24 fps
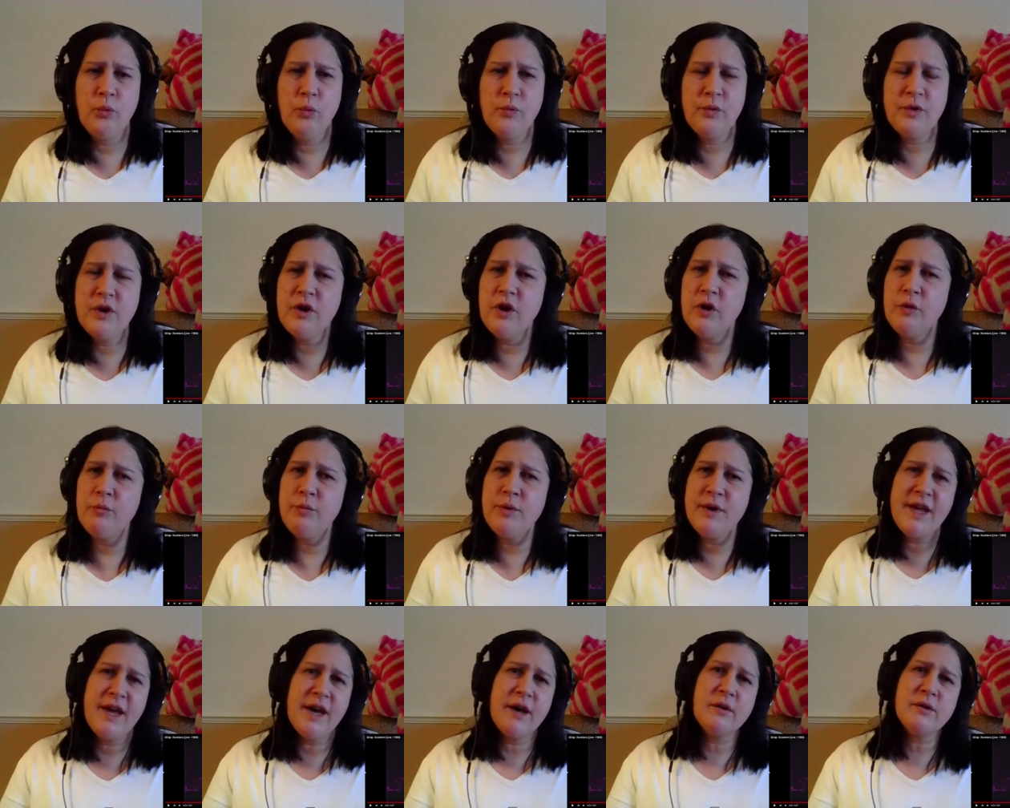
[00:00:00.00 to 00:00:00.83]

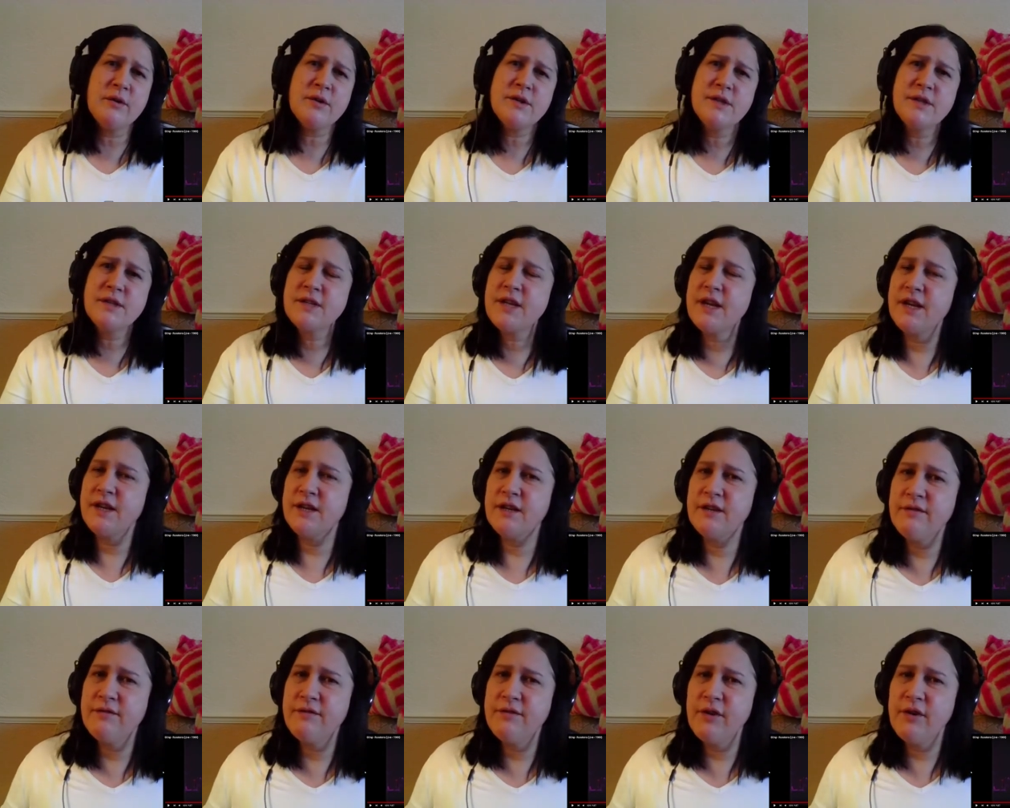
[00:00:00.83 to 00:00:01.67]
nobody else is getting
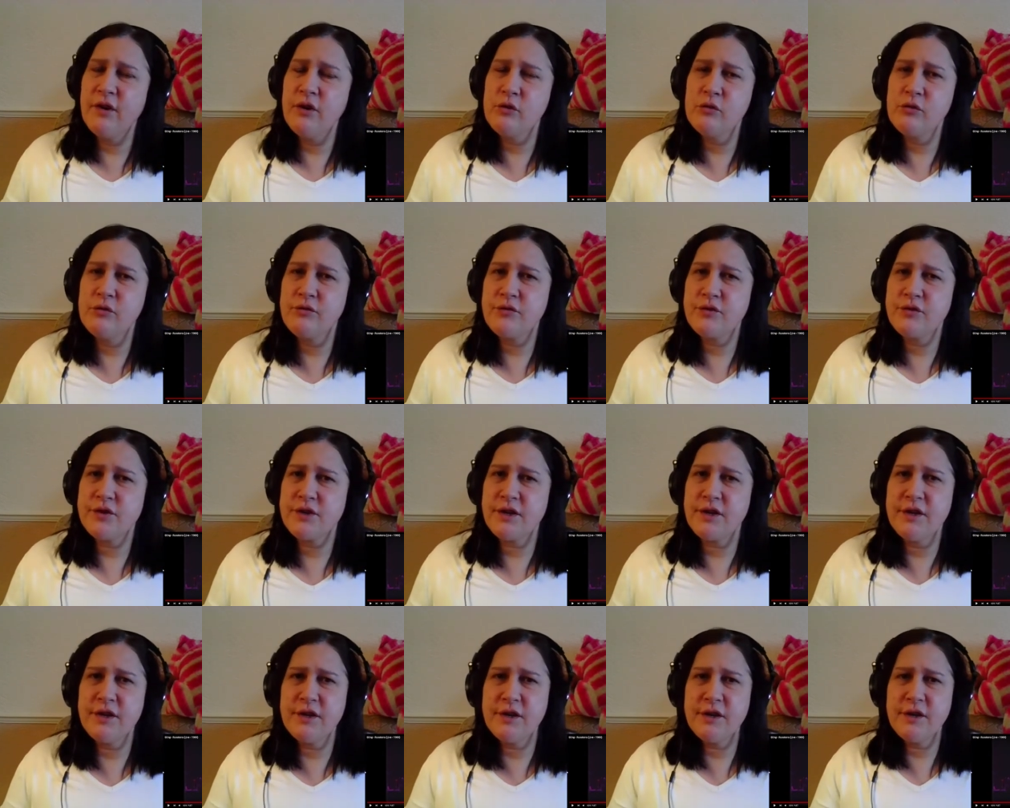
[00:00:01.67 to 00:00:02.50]
involved
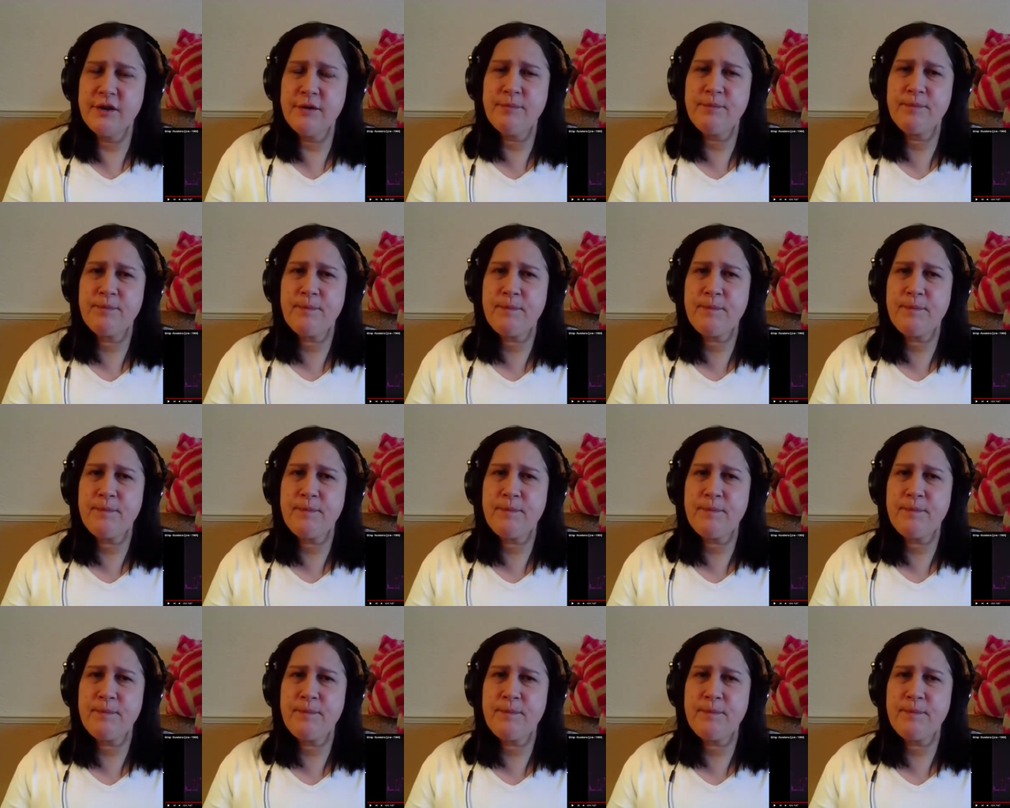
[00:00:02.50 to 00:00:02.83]
um,